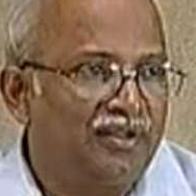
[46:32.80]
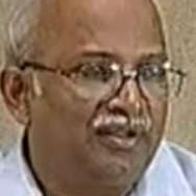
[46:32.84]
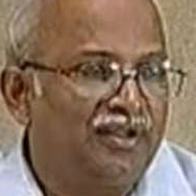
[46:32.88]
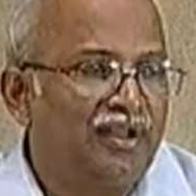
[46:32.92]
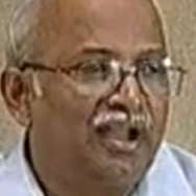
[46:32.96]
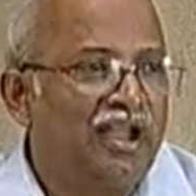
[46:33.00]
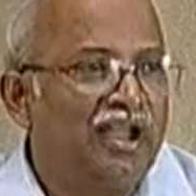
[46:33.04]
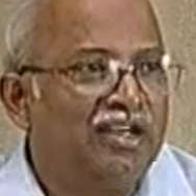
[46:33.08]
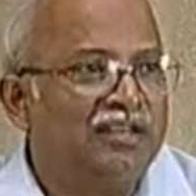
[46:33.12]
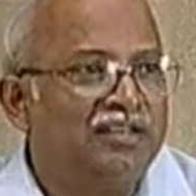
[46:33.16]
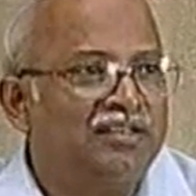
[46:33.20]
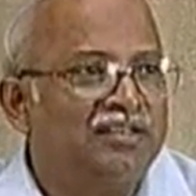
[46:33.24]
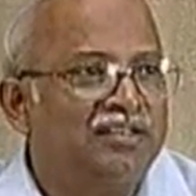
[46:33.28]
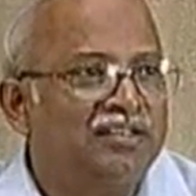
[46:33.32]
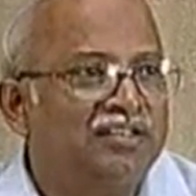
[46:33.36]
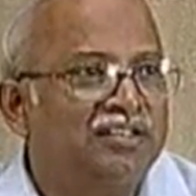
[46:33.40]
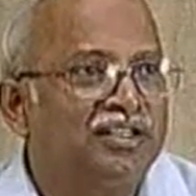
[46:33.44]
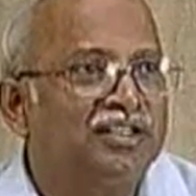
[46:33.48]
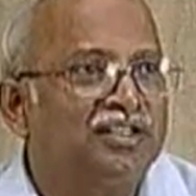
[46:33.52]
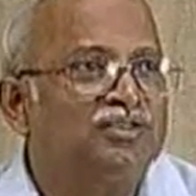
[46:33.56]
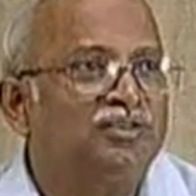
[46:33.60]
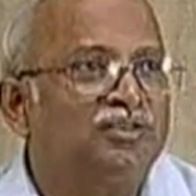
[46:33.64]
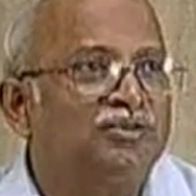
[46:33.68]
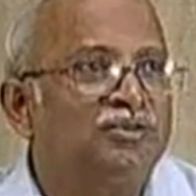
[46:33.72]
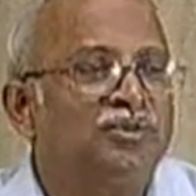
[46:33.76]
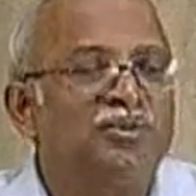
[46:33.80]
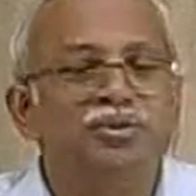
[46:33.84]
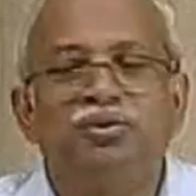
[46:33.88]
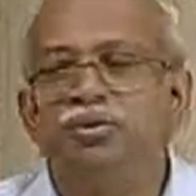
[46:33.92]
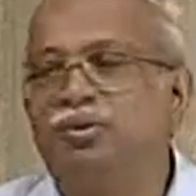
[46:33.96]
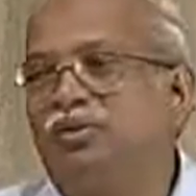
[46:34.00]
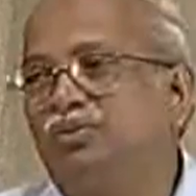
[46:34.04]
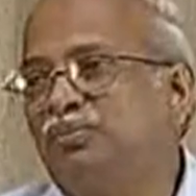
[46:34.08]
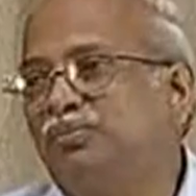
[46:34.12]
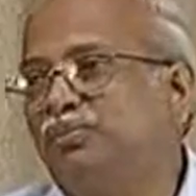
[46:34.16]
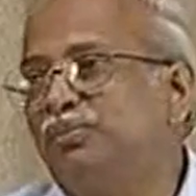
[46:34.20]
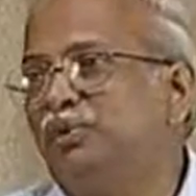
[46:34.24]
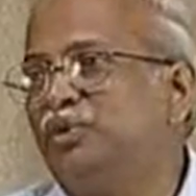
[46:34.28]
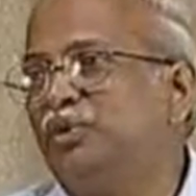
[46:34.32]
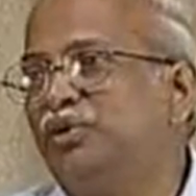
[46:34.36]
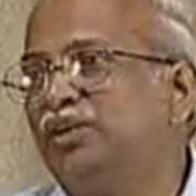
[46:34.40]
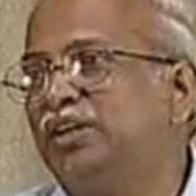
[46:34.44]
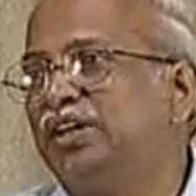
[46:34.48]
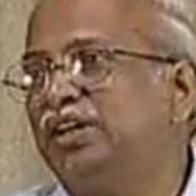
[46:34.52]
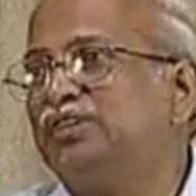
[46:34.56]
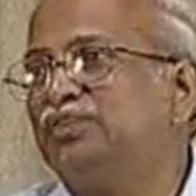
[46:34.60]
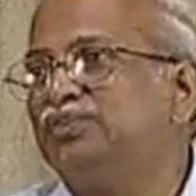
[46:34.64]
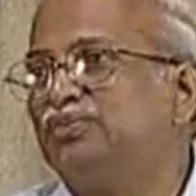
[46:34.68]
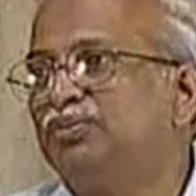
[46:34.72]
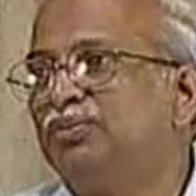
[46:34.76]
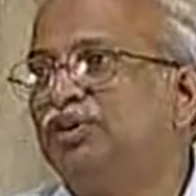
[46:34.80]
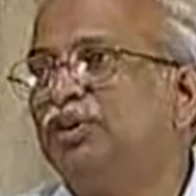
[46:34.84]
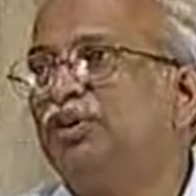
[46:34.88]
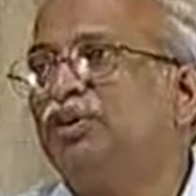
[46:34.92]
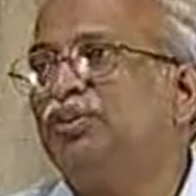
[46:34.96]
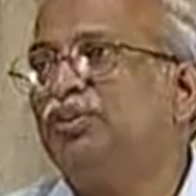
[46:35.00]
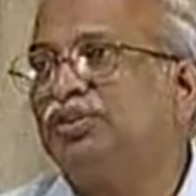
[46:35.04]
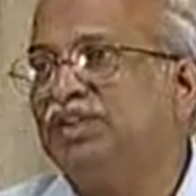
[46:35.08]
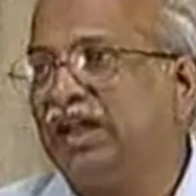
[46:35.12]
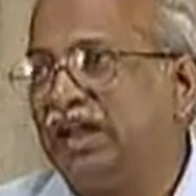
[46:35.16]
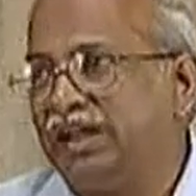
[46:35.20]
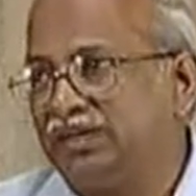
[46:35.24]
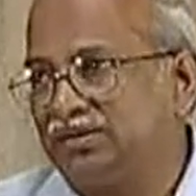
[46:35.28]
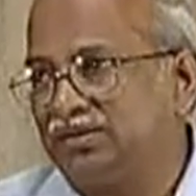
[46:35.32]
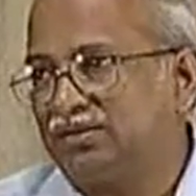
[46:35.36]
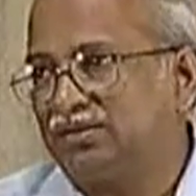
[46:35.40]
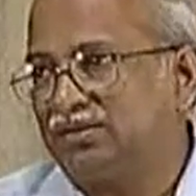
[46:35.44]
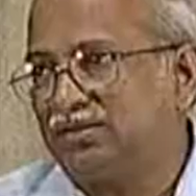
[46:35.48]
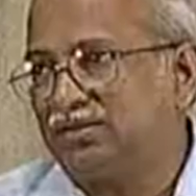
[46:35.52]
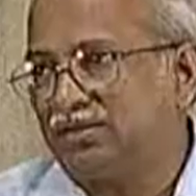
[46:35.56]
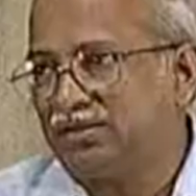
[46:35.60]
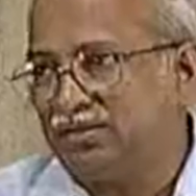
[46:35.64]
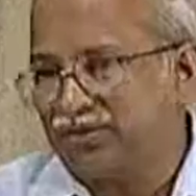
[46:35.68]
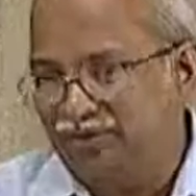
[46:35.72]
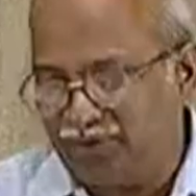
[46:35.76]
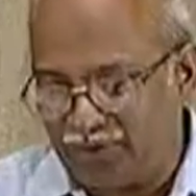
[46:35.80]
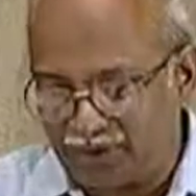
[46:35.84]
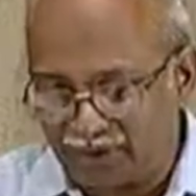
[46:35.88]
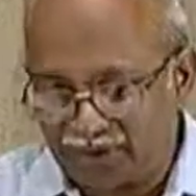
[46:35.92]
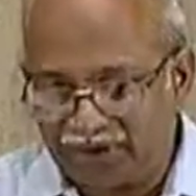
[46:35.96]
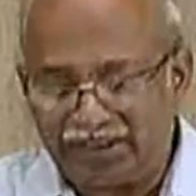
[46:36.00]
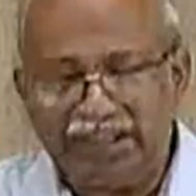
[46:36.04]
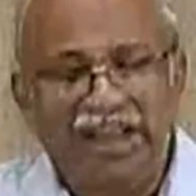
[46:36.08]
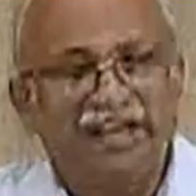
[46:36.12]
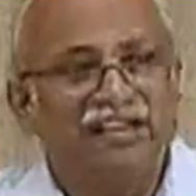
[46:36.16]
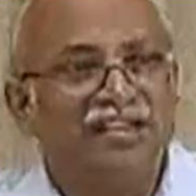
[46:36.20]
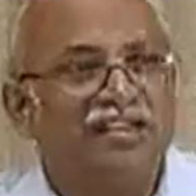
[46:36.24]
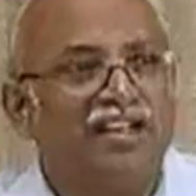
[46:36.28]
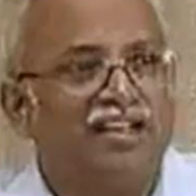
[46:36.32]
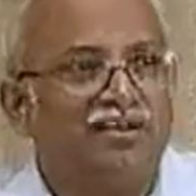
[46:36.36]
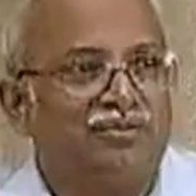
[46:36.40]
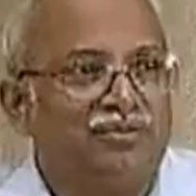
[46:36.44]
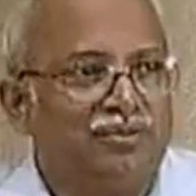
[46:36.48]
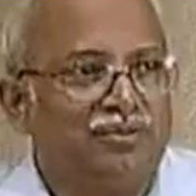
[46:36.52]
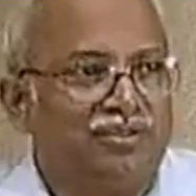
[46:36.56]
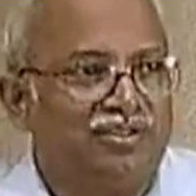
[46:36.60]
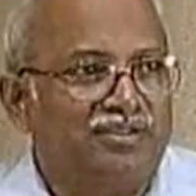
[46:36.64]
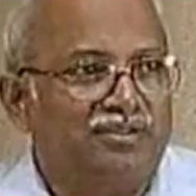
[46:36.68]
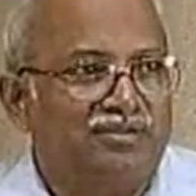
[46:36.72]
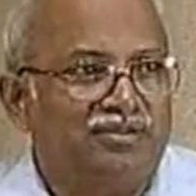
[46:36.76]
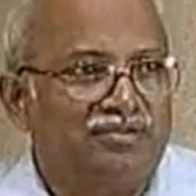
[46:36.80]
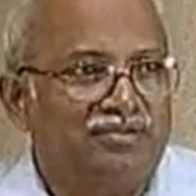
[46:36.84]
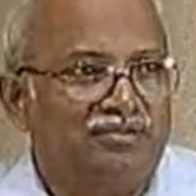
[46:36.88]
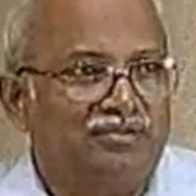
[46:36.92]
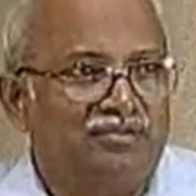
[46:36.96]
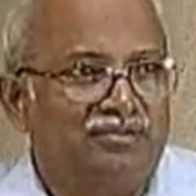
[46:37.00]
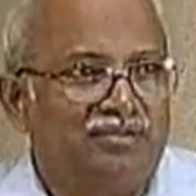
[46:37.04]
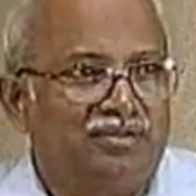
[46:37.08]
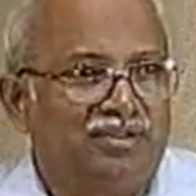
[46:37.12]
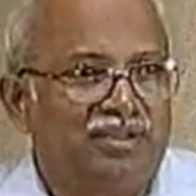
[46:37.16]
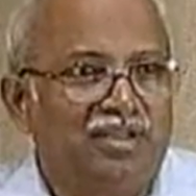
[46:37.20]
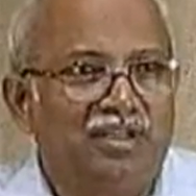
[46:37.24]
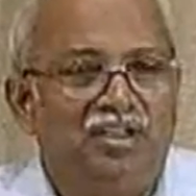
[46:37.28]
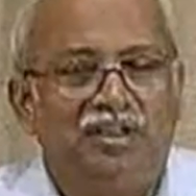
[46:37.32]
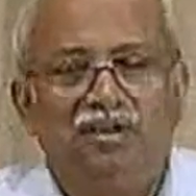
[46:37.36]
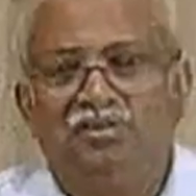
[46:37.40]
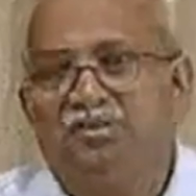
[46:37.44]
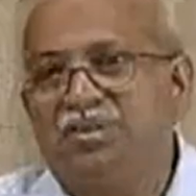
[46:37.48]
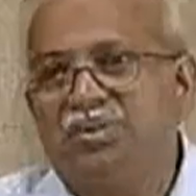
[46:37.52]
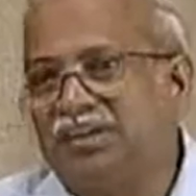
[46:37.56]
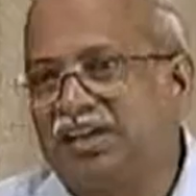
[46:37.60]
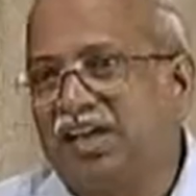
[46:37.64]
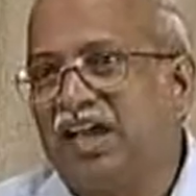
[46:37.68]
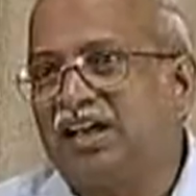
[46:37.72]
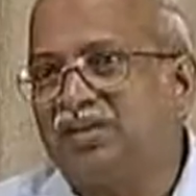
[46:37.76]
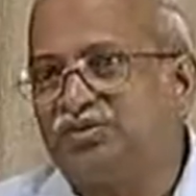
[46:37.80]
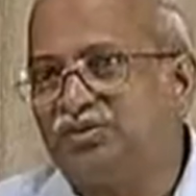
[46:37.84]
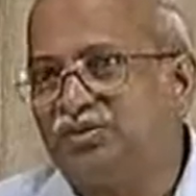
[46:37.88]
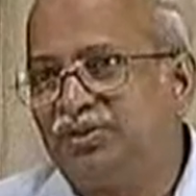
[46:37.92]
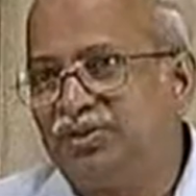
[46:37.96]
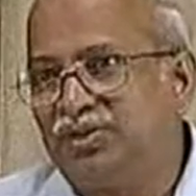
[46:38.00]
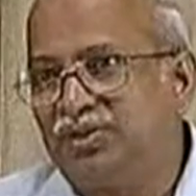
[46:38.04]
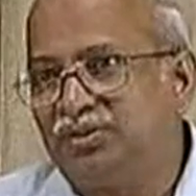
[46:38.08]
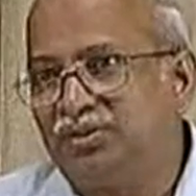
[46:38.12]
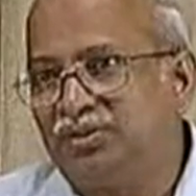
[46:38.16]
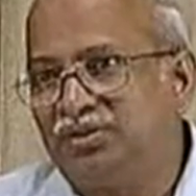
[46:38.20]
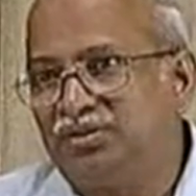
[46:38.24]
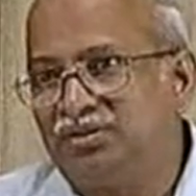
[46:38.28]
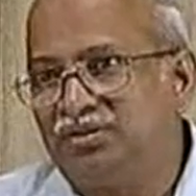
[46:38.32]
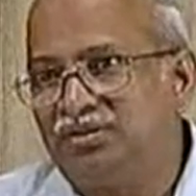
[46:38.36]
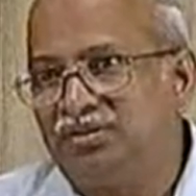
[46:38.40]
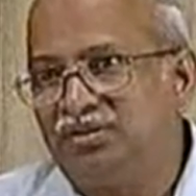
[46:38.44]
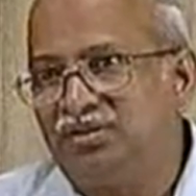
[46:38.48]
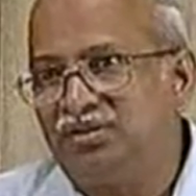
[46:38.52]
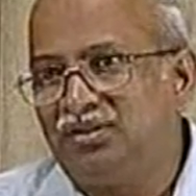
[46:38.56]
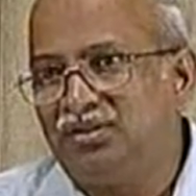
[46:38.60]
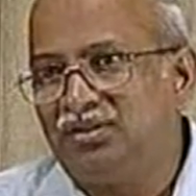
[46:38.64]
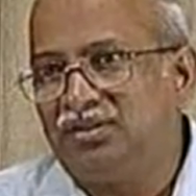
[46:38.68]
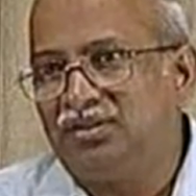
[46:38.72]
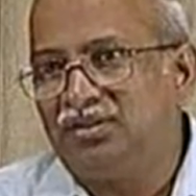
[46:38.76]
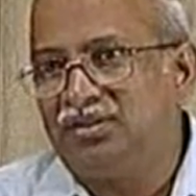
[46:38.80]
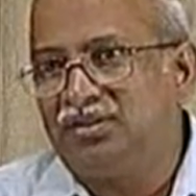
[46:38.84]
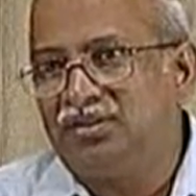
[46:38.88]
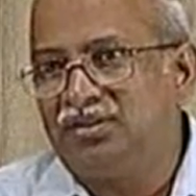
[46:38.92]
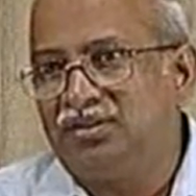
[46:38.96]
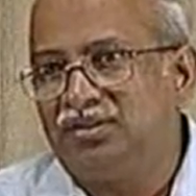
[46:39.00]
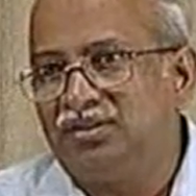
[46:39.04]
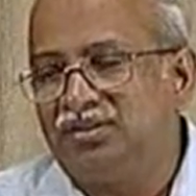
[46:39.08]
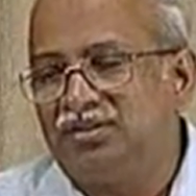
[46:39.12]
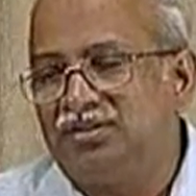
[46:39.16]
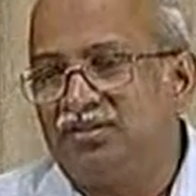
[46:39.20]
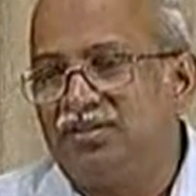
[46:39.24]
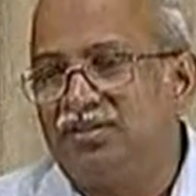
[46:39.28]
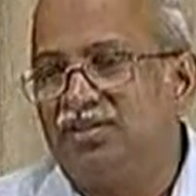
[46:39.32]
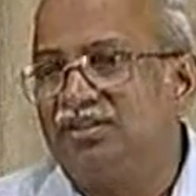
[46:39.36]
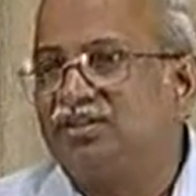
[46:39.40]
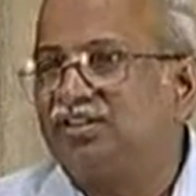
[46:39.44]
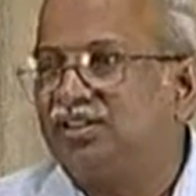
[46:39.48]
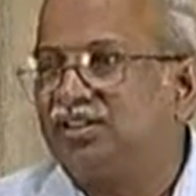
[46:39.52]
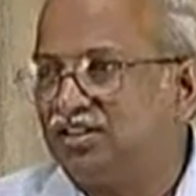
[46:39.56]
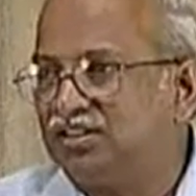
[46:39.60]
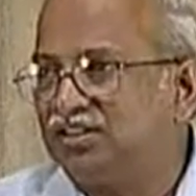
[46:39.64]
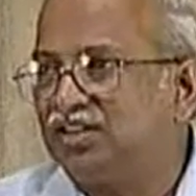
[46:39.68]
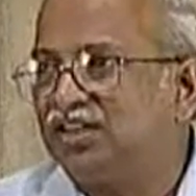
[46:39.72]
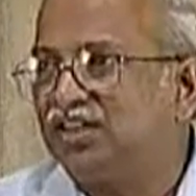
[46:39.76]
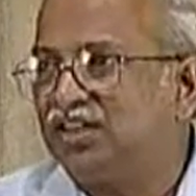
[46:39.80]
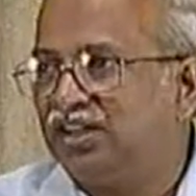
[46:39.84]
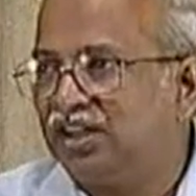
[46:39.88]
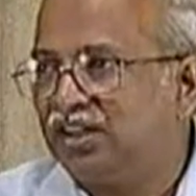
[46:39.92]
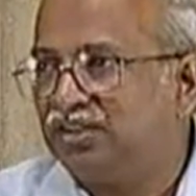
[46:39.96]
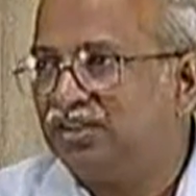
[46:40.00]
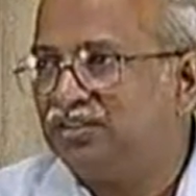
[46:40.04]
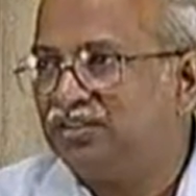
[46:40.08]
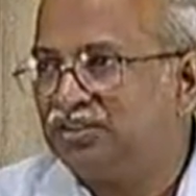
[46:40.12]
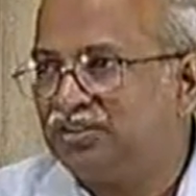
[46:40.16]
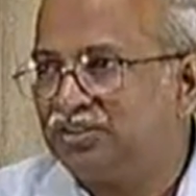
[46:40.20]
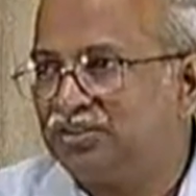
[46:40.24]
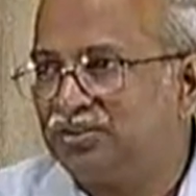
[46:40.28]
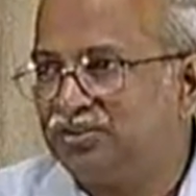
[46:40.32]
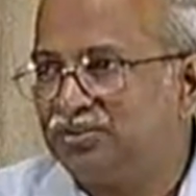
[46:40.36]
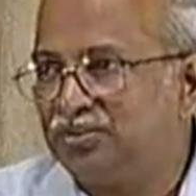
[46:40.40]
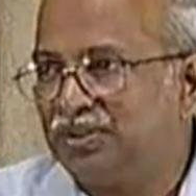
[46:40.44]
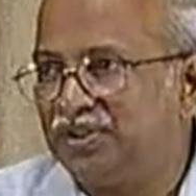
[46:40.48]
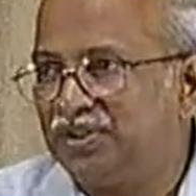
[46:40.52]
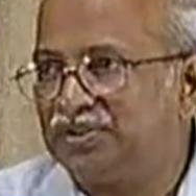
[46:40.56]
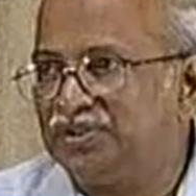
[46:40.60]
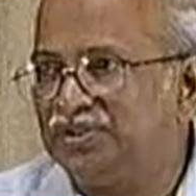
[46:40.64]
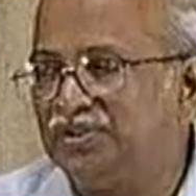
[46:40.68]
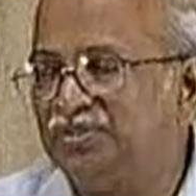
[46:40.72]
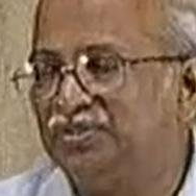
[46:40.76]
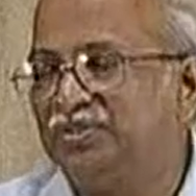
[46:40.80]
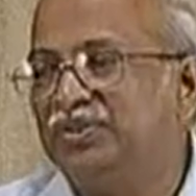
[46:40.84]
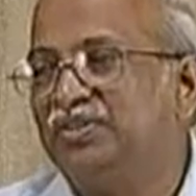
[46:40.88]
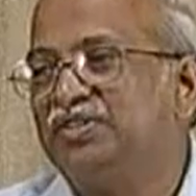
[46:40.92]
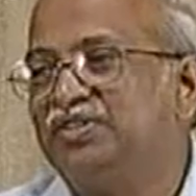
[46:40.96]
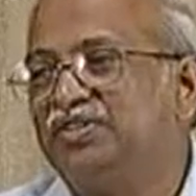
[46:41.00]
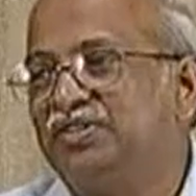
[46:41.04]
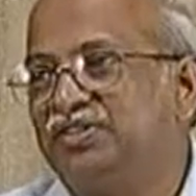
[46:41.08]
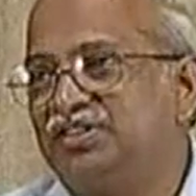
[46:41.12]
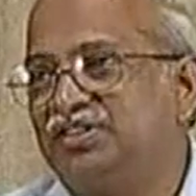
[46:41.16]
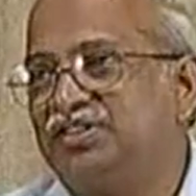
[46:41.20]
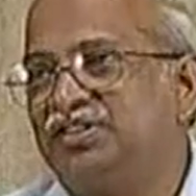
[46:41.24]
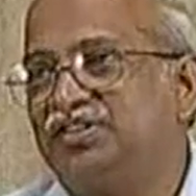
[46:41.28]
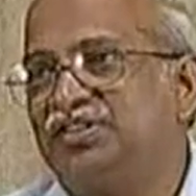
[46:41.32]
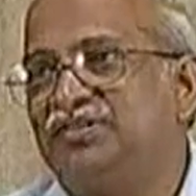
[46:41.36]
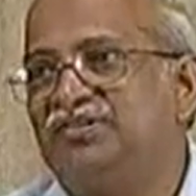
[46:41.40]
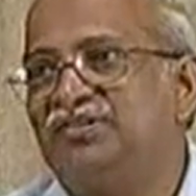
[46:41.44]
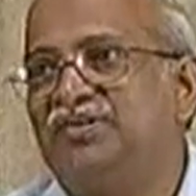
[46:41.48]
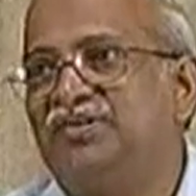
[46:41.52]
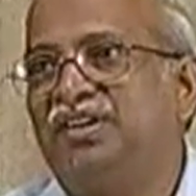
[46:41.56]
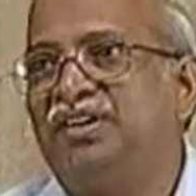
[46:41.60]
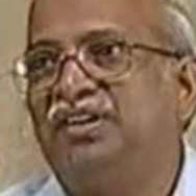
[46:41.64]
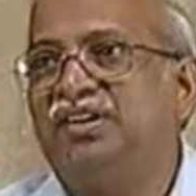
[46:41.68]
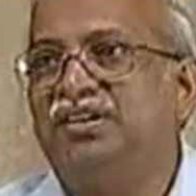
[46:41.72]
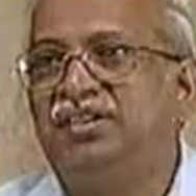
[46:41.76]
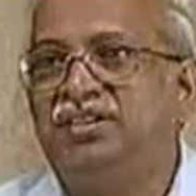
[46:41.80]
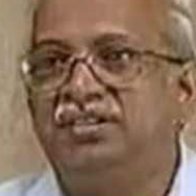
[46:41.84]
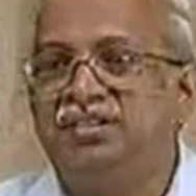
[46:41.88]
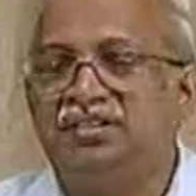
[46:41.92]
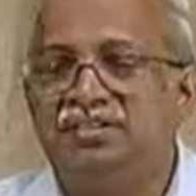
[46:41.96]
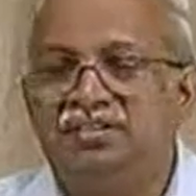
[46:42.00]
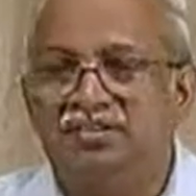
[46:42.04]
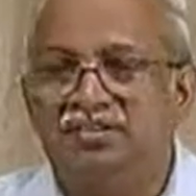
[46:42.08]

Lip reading: and there should be no progress beyond that for that calculation. But as we know, the structural analysis principles, the stiffening,